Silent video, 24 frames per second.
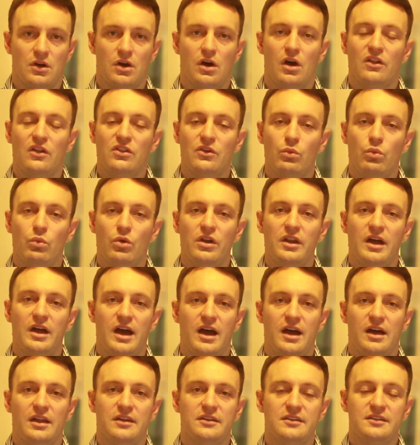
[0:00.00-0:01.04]
On the one
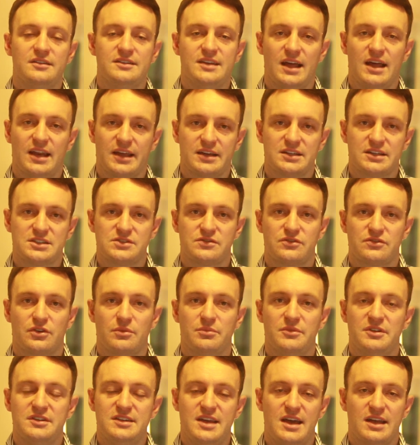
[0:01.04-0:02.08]
hand, delegates
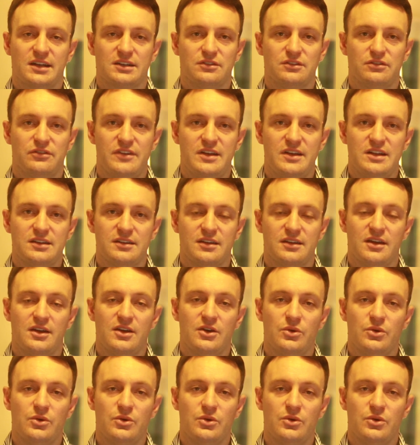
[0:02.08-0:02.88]
from the dental field